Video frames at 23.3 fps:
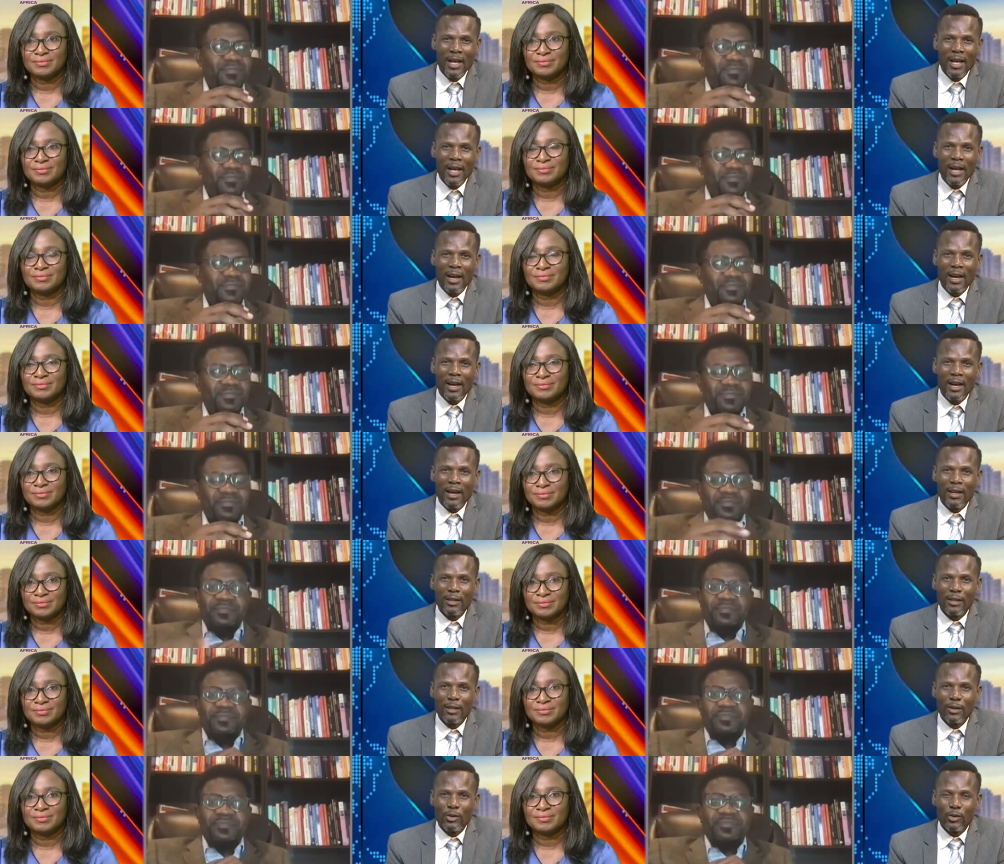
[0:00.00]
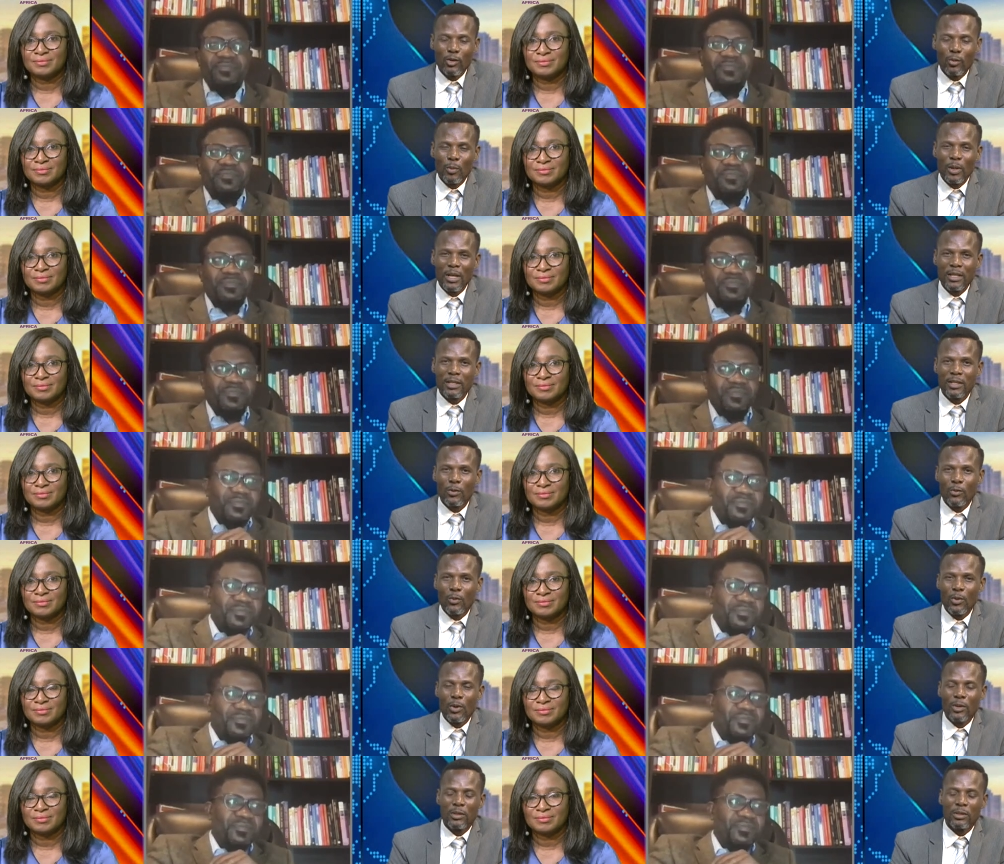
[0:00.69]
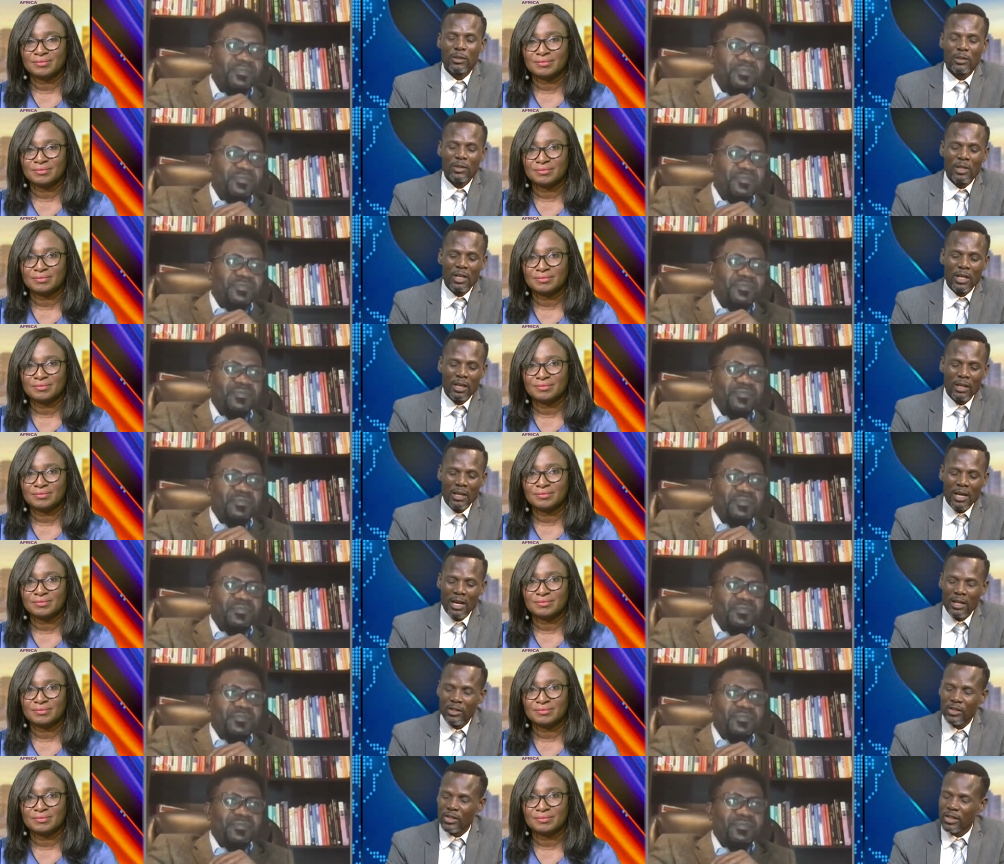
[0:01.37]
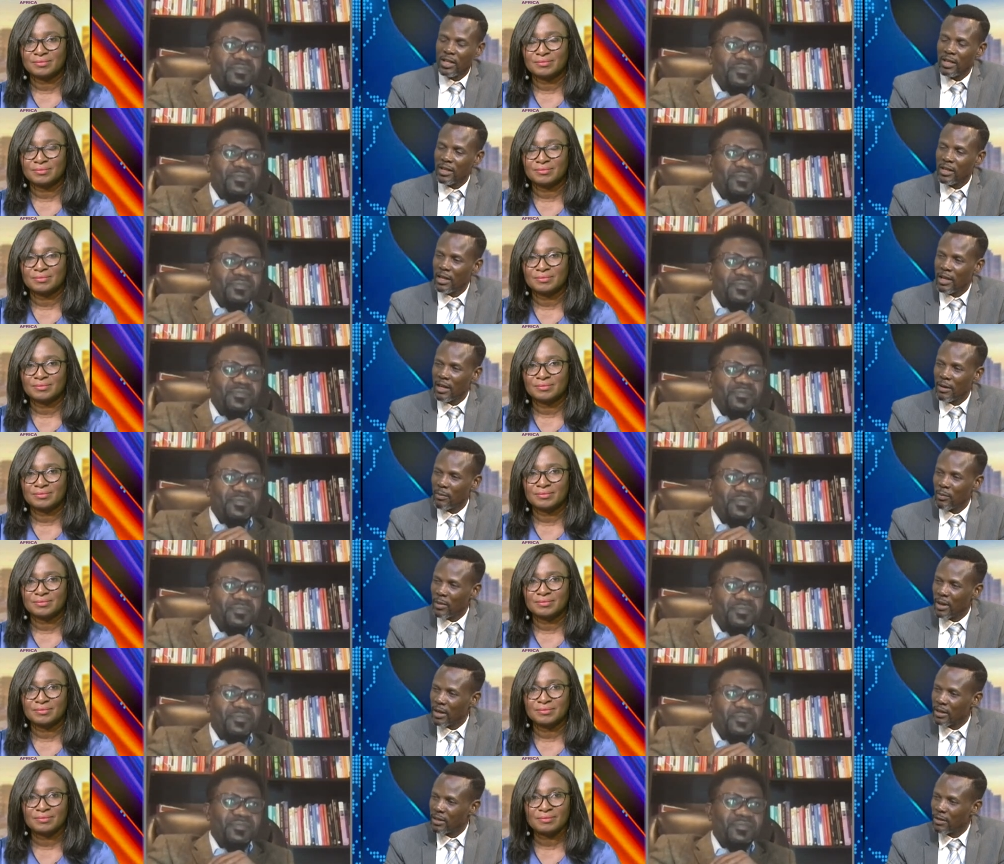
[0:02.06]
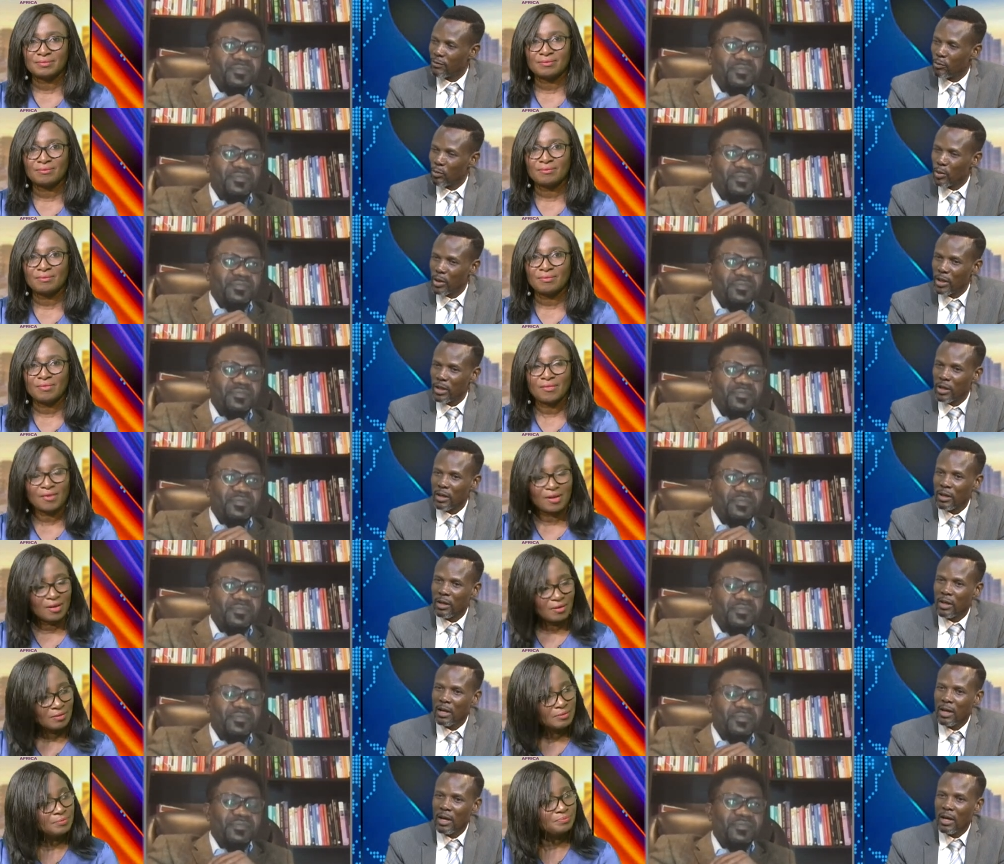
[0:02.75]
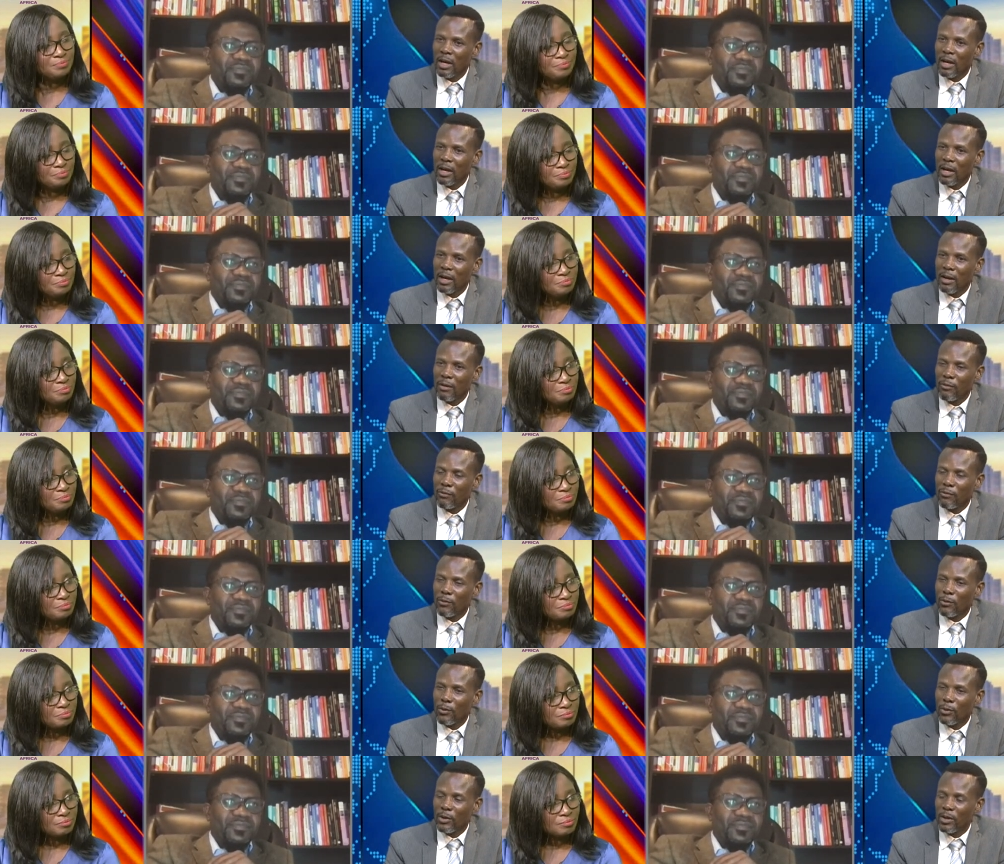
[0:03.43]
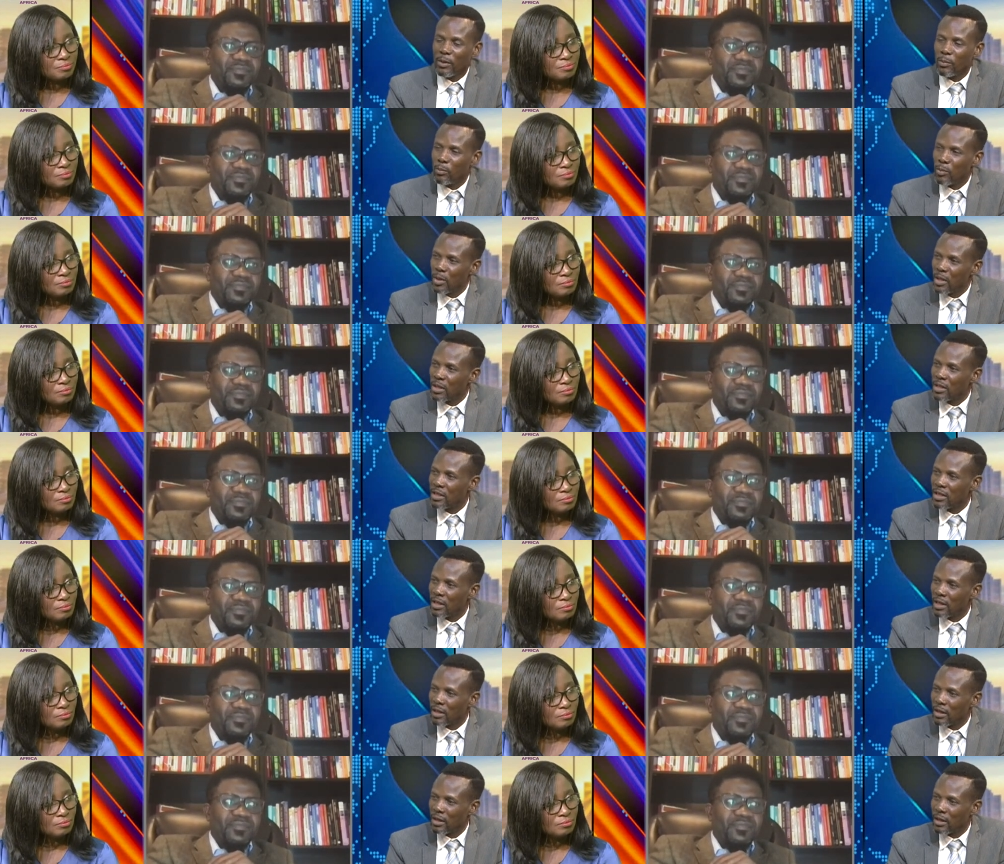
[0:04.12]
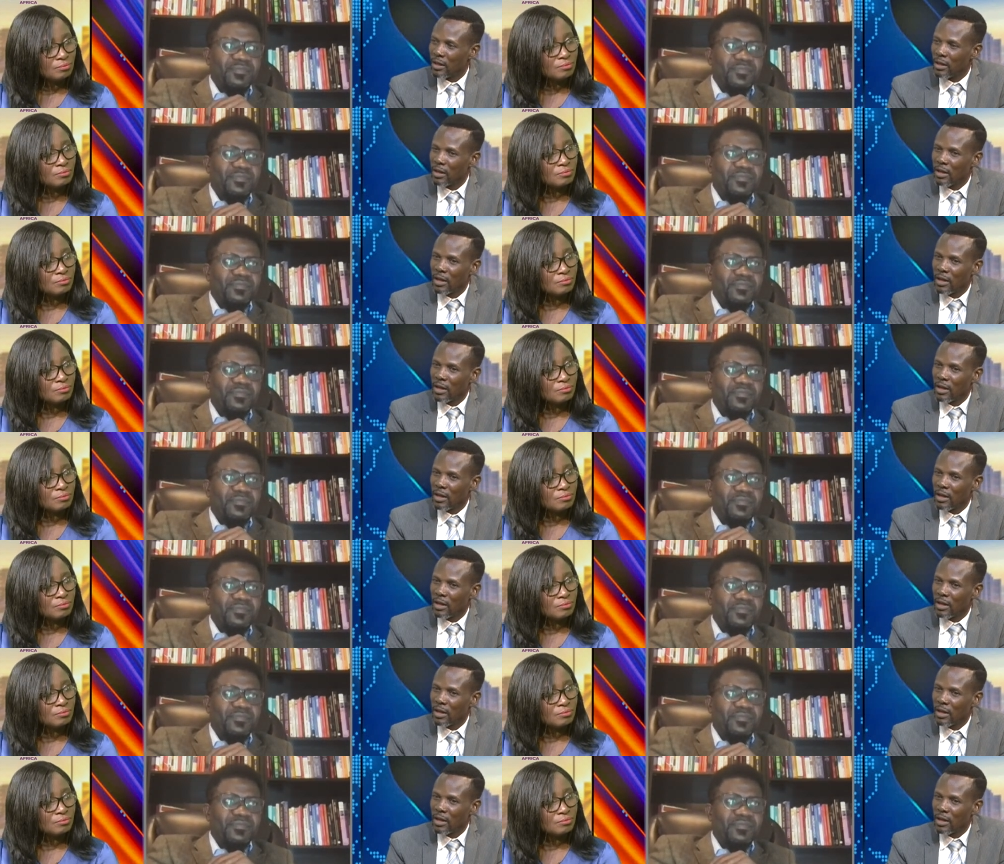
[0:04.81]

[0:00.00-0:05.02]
Speaker 1: And no matter what the agenda might have been for the meeting,